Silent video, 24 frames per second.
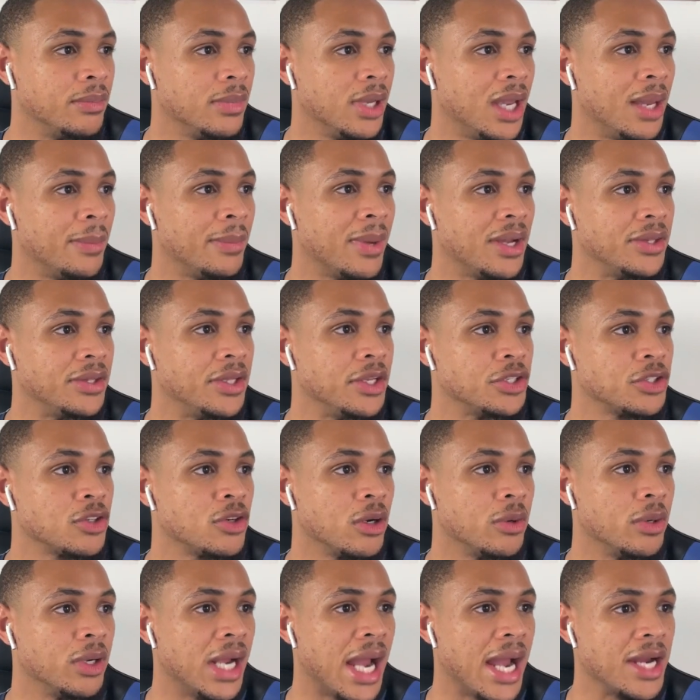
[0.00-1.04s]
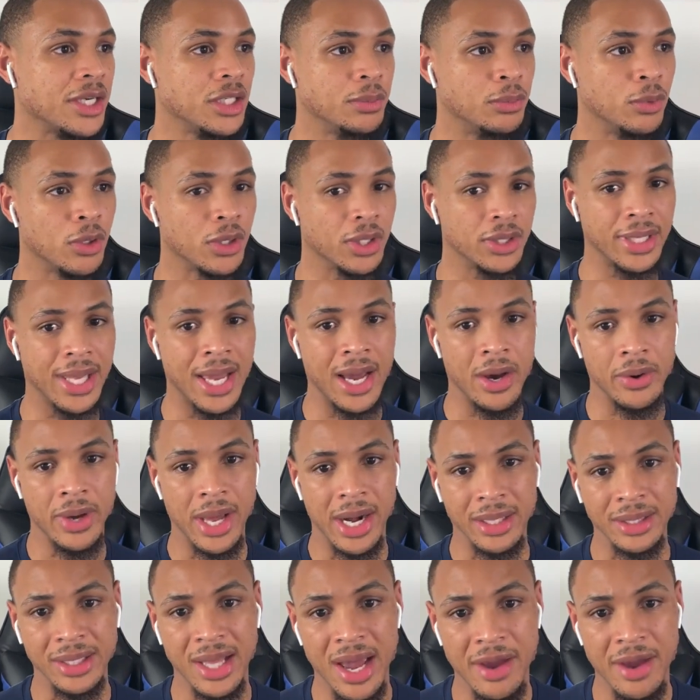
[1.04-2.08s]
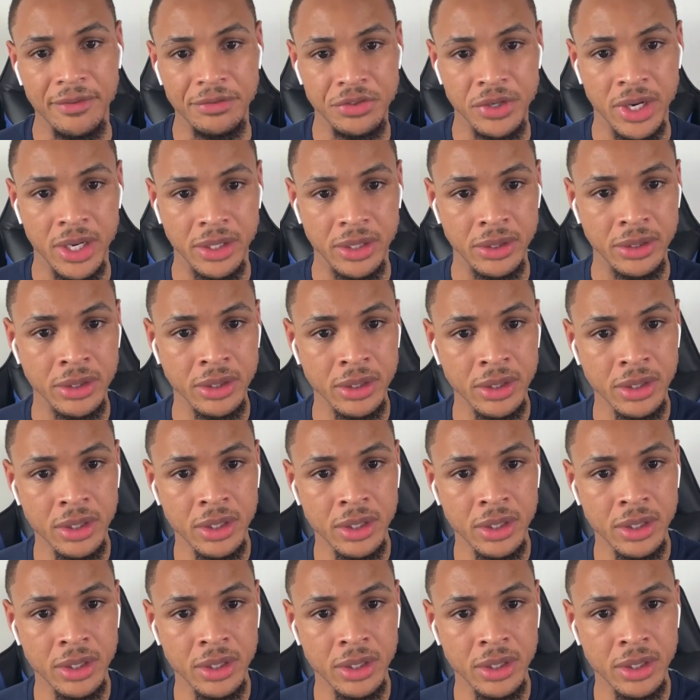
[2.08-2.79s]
in my Discord, we actually broke it down, had a live trading